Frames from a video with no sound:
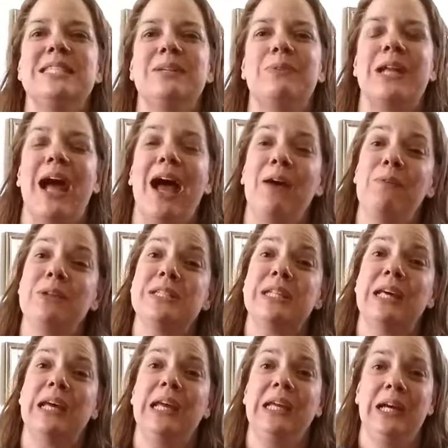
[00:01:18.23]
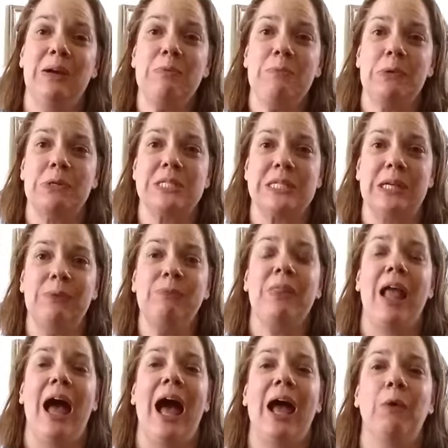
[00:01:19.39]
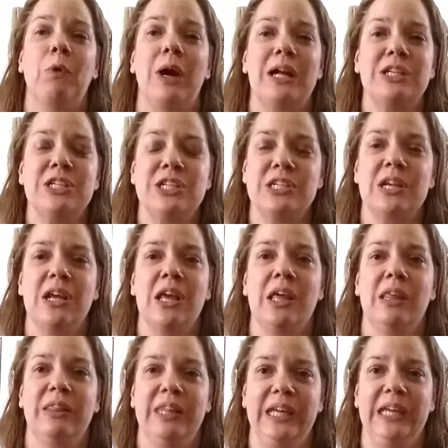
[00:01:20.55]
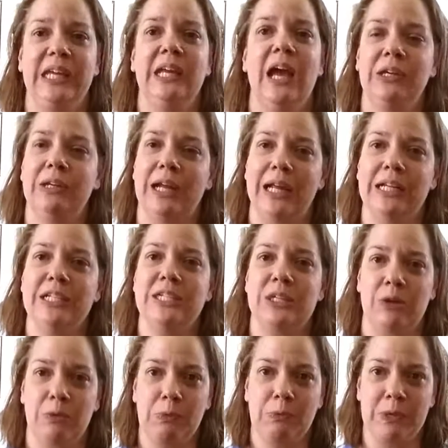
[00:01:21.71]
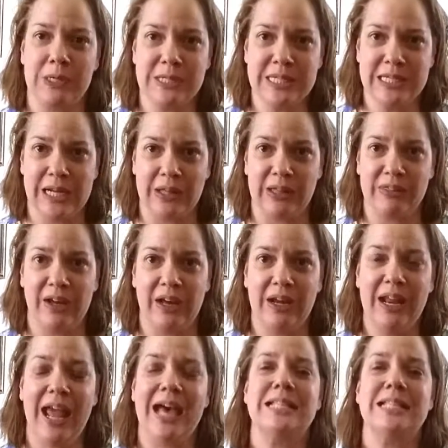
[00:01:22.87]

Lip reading: See, when I was a young person, I watched the United Cerebral Palsy Telethon.